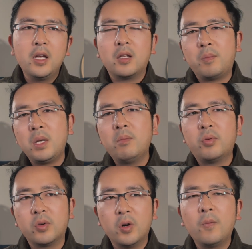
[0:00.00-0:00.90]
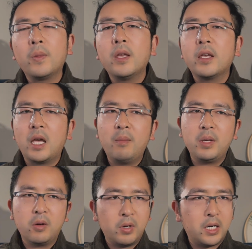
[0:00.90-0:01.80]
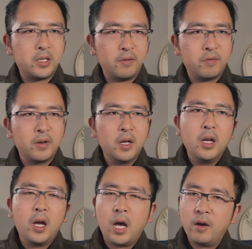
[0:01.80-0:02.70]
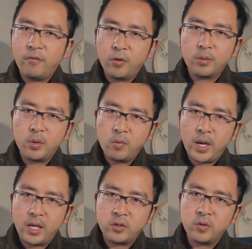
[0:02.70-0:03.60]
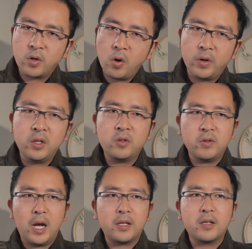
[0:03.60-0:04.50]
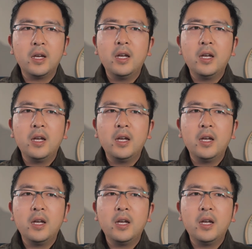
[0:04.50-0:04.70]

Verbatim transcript: the Beam Pro can be a relative affordable way to go into that.